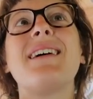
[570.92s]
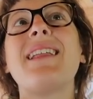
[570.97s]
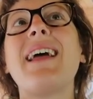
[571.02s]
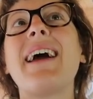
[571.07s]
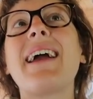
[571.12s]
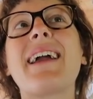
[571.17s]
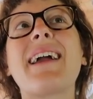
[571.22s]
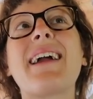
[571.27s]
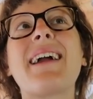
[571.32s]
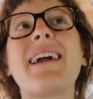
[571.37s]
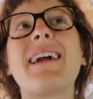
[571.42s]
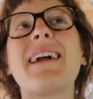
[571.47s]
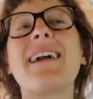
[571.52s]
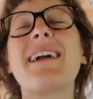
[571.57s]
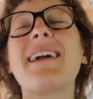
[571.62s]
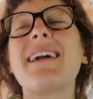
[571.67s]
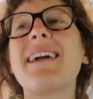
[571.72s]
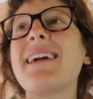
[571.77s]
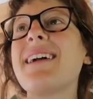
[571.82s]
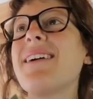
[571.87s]
like,
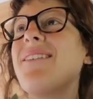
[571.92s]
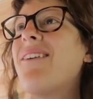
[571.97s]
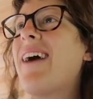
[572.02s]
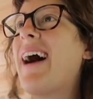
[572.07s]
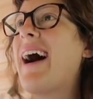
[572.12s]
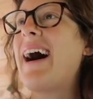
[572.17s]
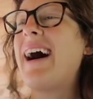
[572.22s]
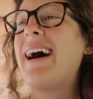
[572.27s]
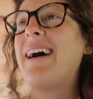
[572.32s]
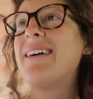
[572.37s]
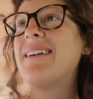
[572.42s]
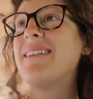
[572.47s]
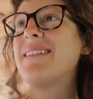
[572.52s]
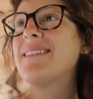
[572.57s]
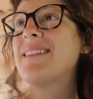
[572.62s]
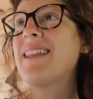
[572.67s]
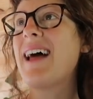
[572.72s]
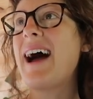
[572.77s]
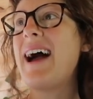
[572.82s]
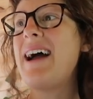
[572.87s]
wow,
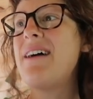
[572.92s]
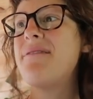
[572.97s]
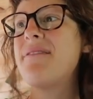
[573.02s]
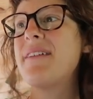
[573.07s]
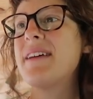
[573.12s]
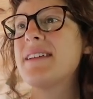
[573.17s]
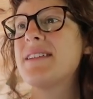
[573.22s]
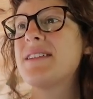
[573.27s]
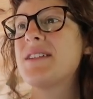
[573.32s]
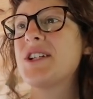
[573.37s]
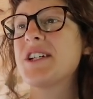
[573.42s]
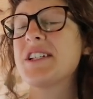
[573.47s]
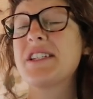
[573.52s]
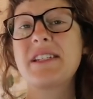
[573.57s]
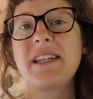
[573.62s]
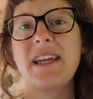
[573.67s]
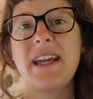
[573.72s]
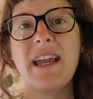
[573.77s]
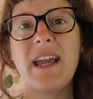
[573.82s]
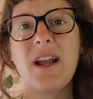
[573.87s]
life is
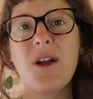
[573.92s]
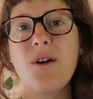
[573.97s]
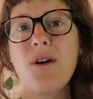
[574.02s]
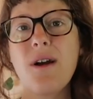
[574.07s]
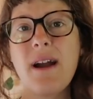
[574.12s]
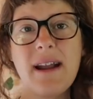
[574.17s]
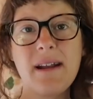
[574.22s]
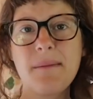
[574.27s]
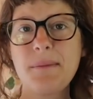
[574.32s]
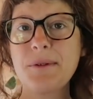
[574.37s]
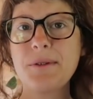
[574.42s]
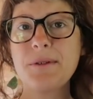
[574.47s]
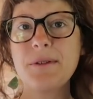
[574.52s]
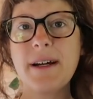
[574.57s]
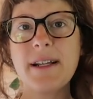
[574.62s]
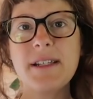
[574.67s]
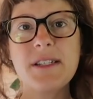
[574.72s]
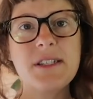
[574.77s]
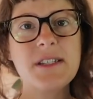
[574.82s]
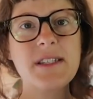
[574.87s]
just incredible.
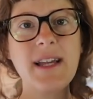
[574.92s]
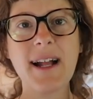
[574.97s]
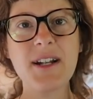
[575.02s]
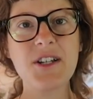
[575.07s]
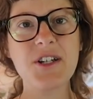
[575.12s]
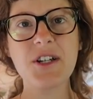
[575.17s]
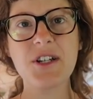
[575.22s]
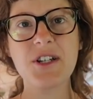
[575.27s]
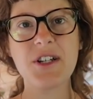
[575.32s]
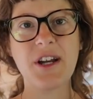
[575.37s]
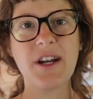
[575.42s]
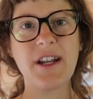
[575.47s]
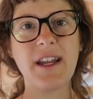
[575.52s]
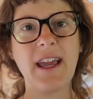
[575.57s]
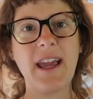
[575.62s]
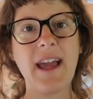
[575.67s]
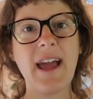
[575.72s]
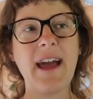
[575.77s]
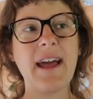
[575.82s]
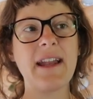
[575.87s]
It's such a
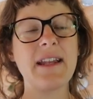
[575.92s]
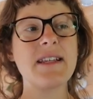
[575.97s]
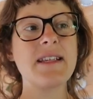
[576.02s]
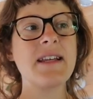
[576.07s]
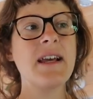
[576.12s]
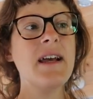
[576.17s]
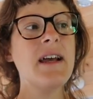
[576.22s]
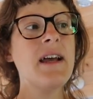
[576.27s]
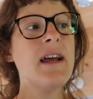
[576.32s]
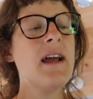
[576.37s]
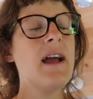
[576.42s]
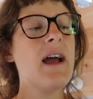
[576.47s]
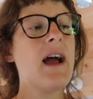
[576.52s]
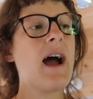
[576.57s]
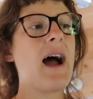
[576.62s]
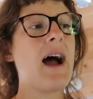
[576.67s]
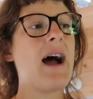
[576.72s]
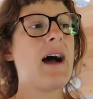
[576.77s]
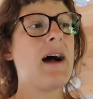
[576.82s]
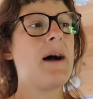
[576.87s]
journey and
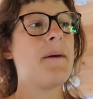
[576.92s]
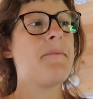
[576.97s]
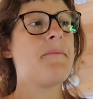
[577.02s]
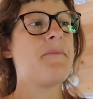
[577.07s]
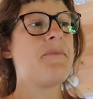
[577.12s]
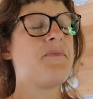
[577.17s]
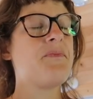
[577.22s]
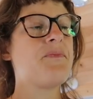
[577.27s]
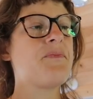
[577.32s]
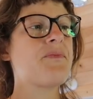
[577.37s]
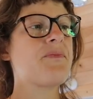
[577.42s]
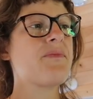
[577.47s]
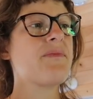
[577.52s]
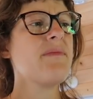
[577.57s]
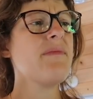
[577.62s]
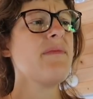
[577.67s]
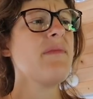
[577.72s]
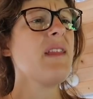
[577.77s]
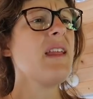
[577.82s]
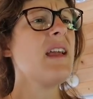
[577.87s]
um,
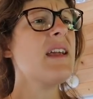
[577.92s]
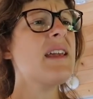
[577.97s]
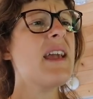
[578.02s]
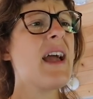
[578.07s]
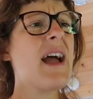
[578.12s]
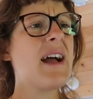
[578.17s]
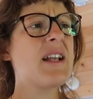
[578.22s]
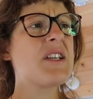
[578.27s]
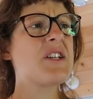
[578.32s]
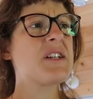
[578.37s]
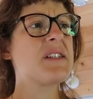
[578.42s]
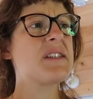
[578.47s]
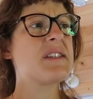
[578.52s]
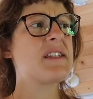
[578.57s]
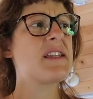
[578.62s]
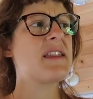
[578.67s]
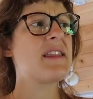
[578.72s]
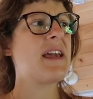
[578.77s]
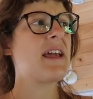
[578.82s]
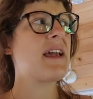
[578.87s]
yeah, just
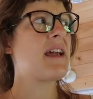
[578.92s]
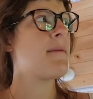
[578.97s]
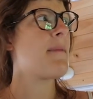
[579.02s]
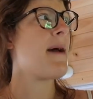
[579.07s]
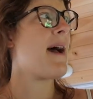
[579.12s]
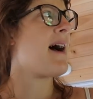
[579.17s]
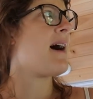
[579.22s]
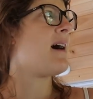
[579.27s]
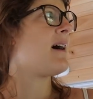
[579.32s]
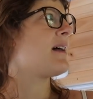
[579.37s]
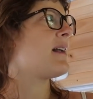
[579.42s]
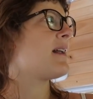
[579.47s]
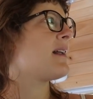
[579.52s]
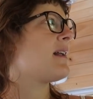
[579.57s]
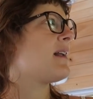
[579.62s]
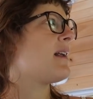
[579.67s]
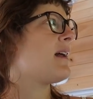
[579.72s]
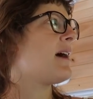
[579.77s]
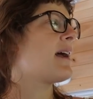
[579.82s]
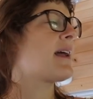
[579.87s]
to think about
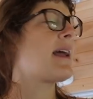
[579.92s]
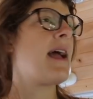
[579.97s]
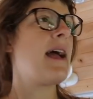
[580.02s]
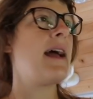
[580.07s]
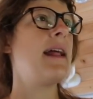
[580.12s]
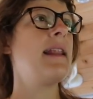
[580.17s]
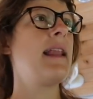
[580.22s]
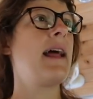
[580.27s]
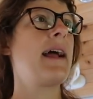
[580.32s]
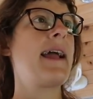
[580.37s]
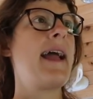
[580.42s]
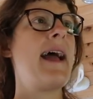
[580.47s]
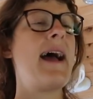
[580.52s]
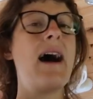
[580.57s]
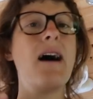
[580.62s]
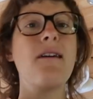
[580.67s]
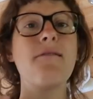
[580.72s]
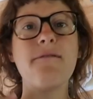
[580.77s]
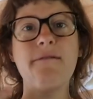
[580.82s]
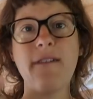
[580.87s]
again like
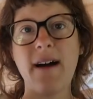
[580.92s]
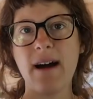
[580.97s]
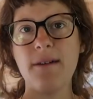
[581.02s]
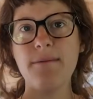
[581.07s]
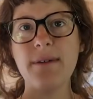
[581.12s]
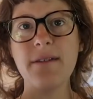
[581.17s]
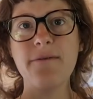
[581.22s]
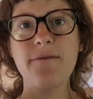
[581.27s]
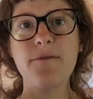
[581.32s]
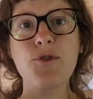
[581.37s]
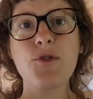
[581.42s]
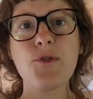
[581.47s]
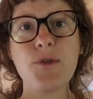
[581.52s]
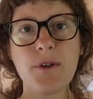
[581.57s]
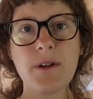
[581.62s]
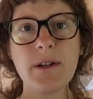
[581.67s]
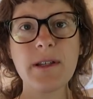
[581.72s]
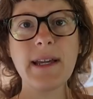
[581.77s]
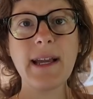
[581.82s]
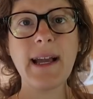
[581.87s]
how far we've
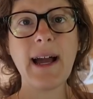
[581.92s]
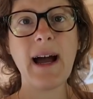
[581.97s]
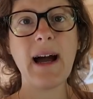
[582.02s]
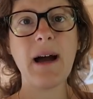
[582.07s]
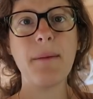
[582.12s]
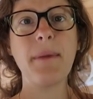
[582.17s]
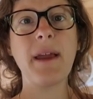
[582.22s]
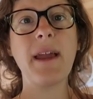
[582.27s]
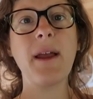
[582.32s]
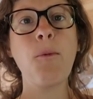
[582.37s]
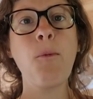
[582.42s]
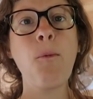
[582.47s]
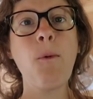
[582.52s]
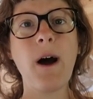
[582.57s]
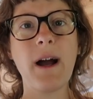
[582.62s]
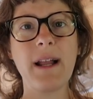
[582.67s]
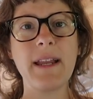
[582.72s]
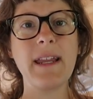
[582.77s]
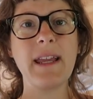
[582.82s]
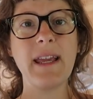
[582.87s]
truly come in
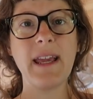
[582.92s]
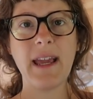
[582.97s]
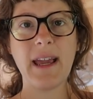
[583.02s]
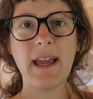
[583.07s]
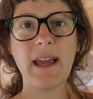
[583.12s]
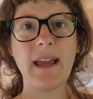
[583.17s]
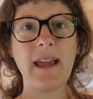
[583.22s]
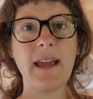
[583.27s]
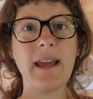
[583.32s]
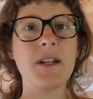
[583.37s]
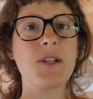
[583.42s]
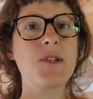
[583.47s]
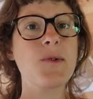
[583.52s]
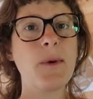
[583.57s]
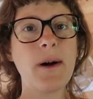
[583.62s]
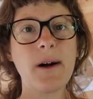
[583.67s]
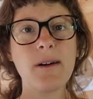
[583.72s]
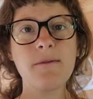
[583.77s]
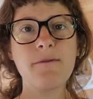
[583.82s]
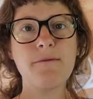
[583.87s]
one year, in
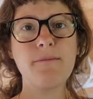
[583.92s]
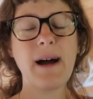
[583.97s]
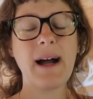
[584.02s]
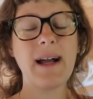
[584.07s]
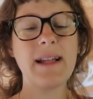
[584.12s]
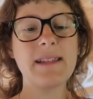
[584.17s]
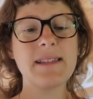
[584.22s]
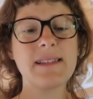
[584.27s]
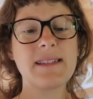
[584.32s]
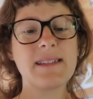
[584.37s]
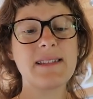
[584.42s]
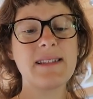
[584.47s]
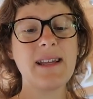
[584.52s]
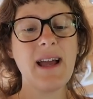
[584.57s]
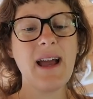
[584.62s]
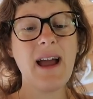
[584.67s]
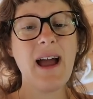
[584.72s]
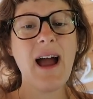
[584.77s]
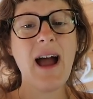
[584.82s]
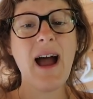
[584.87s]
12 months,
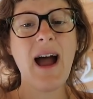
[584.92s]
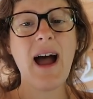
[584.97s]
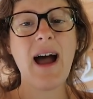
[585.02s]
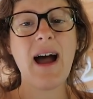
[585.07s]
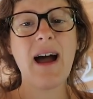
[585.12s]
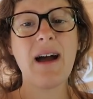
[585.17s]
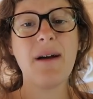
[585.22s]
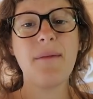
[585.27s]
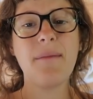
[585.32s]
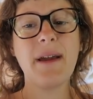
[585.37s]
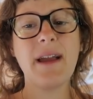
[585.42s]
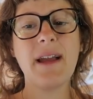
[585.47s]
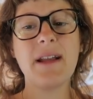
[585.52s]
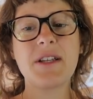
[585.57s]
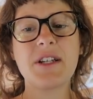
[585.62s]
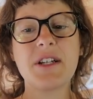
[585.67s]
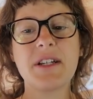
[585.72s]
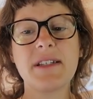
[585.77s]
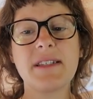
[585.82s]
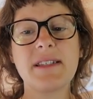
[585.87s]
um,
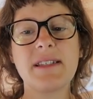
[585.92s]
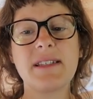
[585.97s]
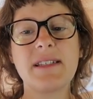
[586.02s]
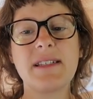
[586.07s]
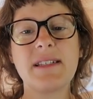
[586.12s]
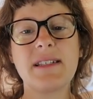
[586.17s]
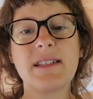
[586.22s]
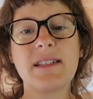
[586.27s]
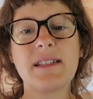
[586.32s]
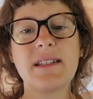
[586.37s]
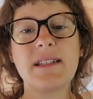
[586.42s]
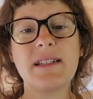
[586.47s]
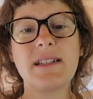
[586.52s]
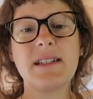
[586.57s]
it just